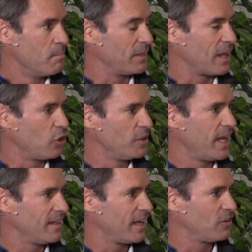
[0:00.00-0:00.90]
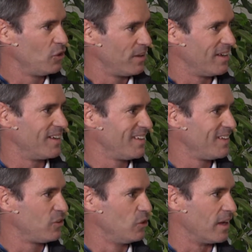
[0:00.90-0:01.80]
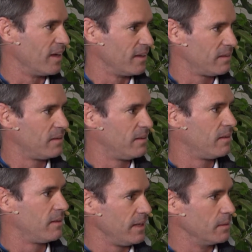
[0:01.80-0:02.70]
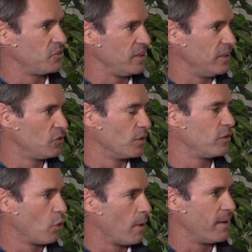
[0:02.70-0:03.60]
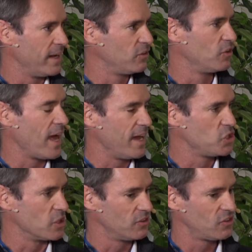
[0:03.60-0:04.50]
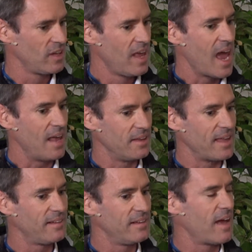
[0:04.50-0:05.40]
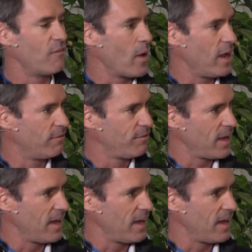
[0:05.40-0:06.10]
but they couldn't get that to the DMCs or the tour operators or the agents, and then they didn't have a way of